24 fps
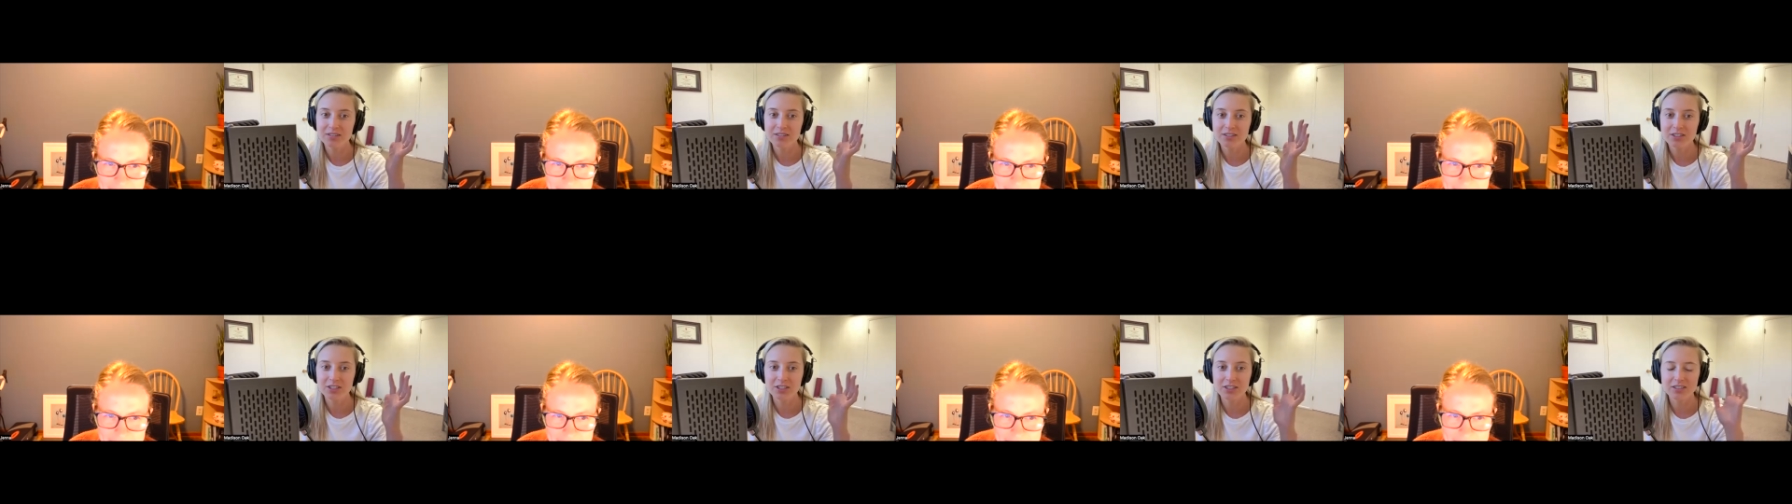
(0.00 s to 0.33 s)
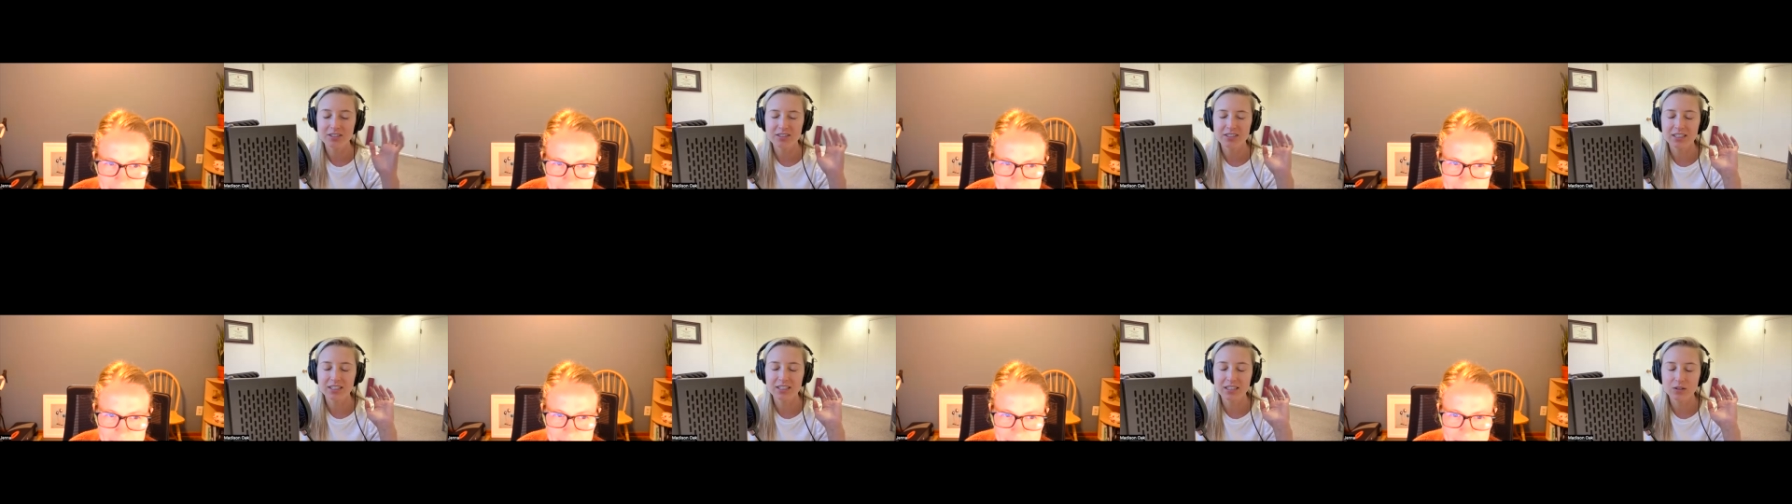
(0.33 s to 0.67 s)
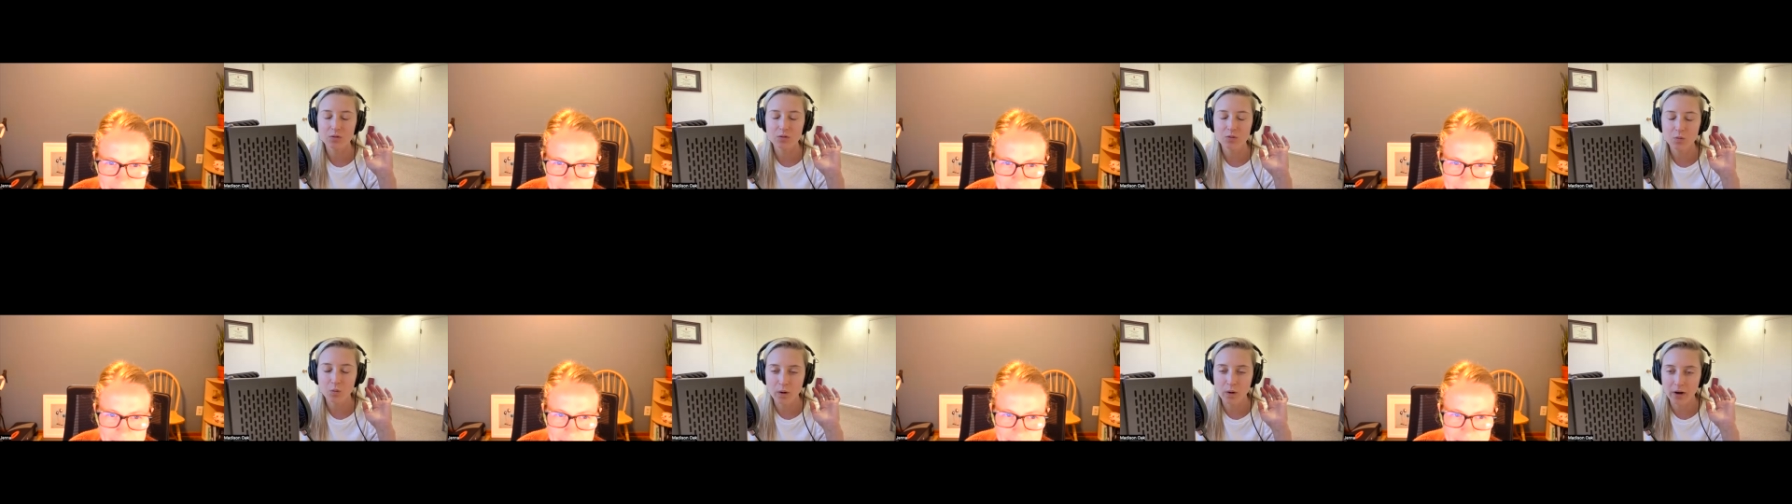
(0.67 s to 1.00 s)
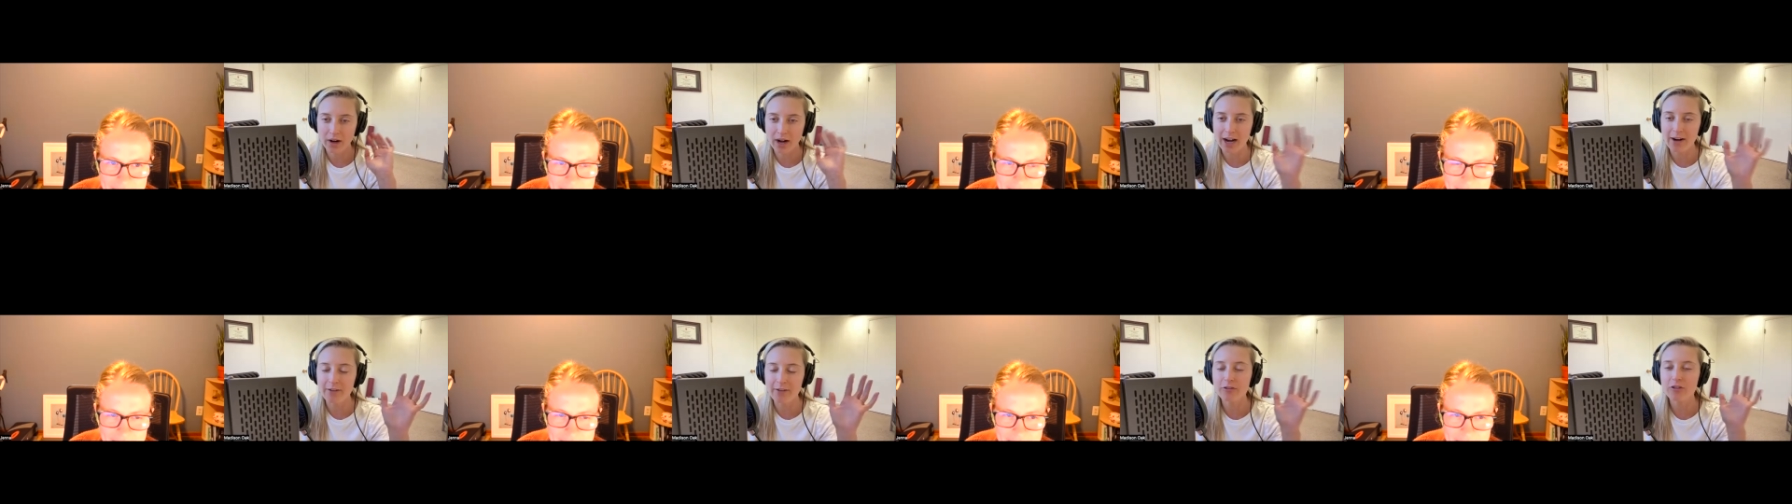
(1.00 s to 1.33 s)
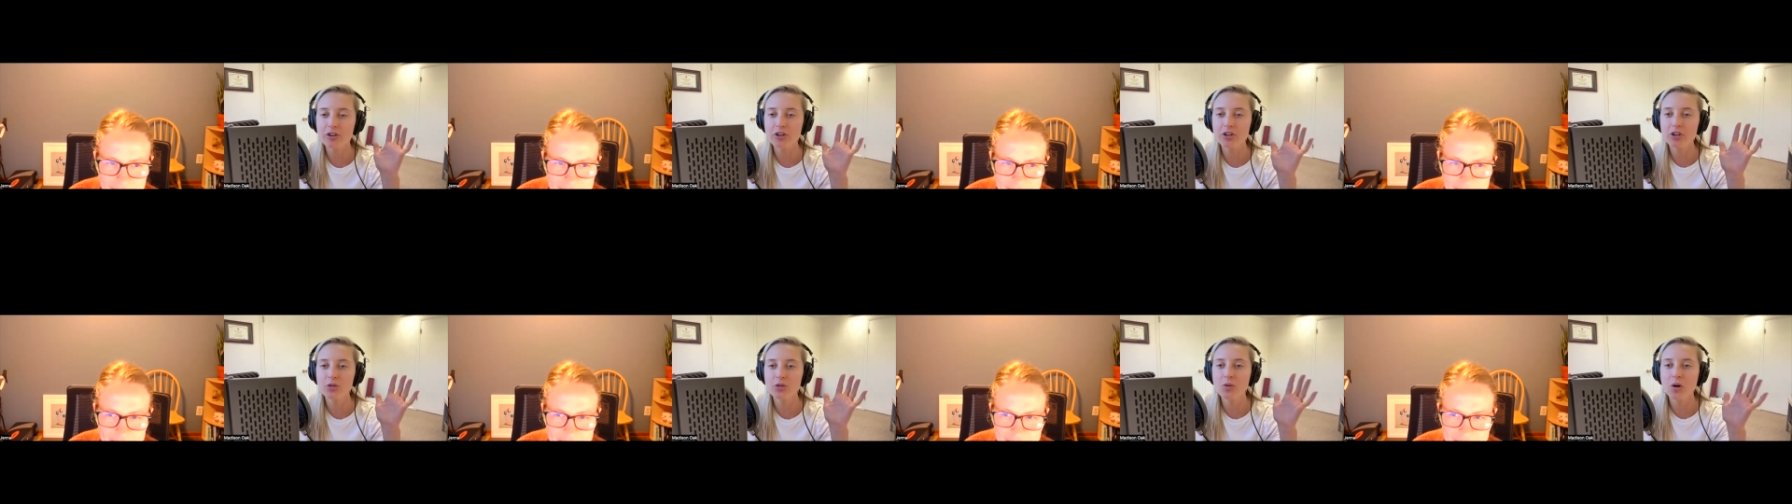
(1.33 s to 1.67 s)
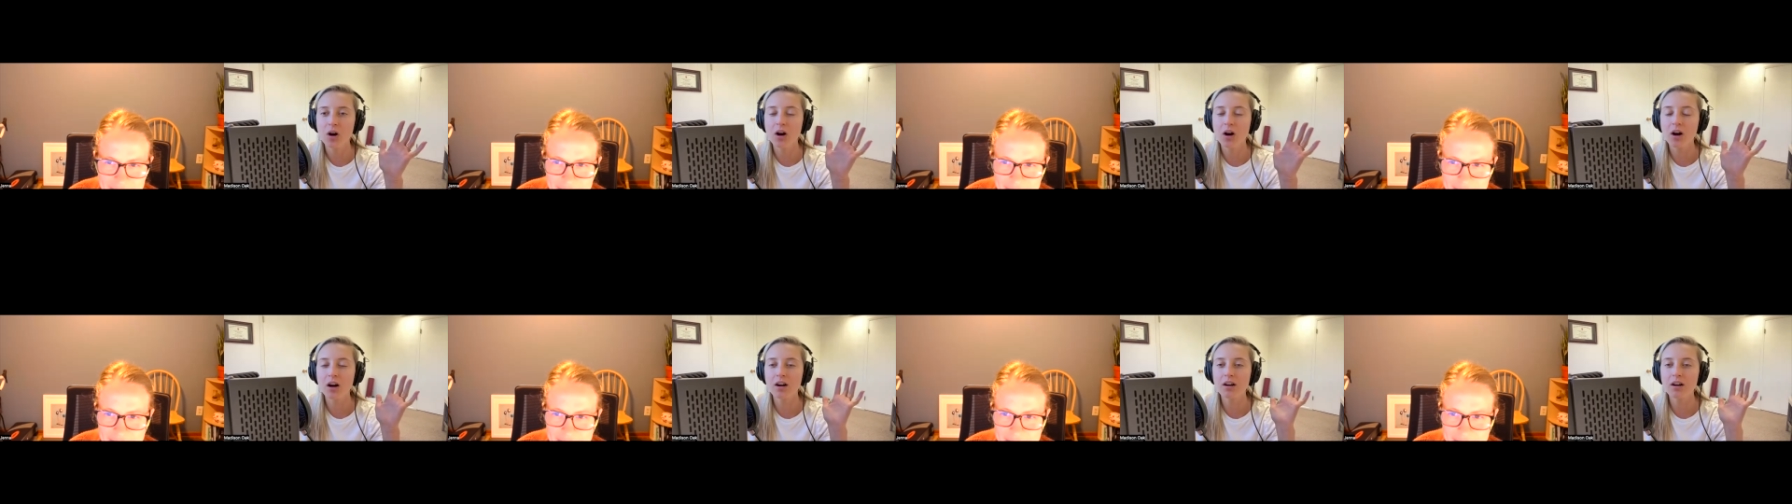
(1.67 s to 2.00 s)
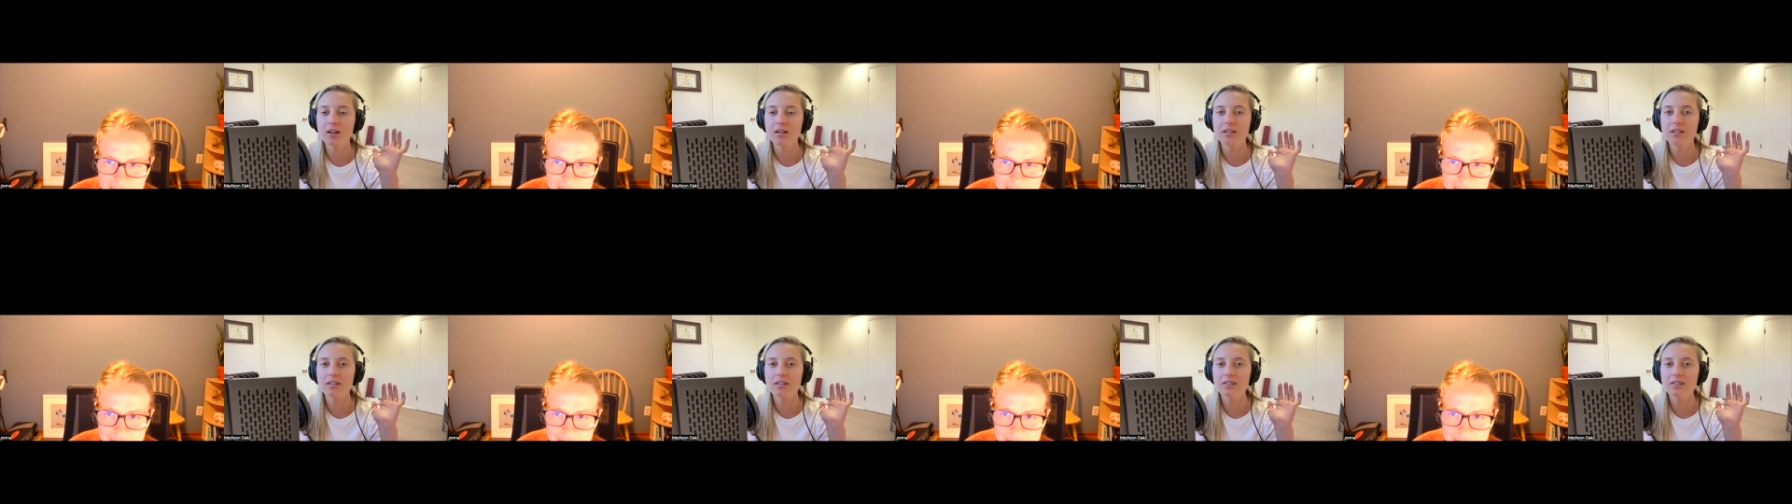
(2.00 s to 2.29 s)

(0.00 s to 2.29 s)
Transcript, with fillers: Just wherever you are,